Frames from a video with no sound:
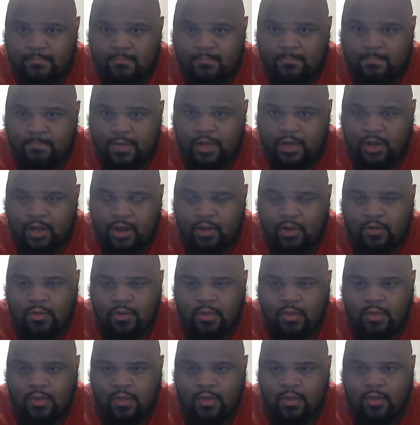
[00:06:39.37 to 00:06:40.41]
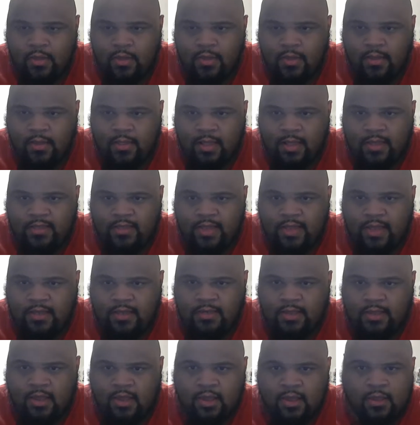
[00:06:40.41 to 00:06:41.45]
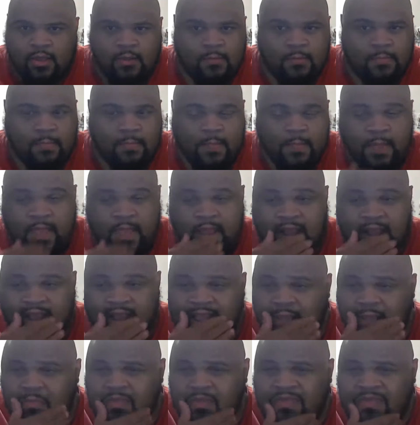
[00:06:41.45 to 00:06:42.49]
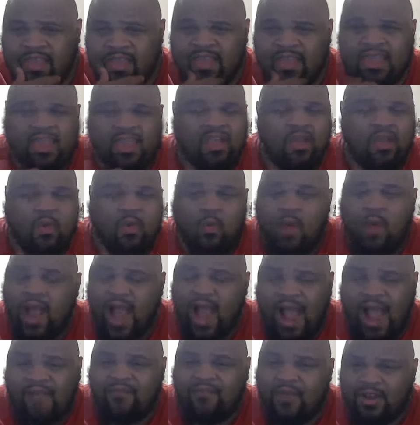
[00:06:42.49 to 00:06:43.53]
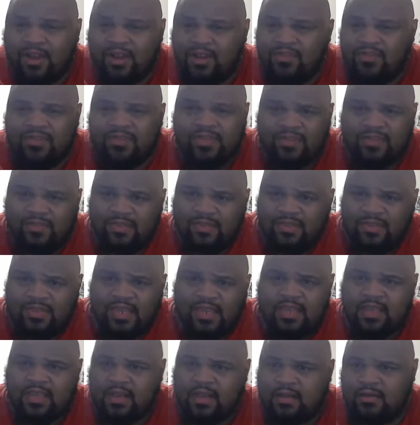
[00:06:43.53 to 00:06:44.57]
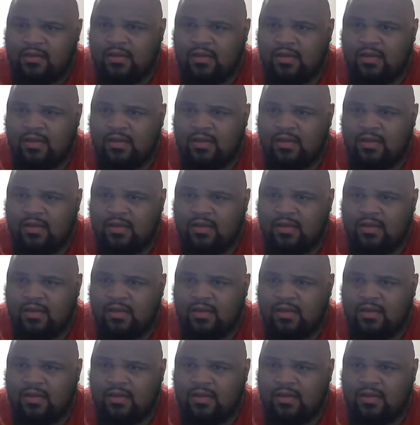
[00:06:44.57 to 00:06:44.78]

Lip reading: You know, like that. So, and I can't believe like we're halfway to the season.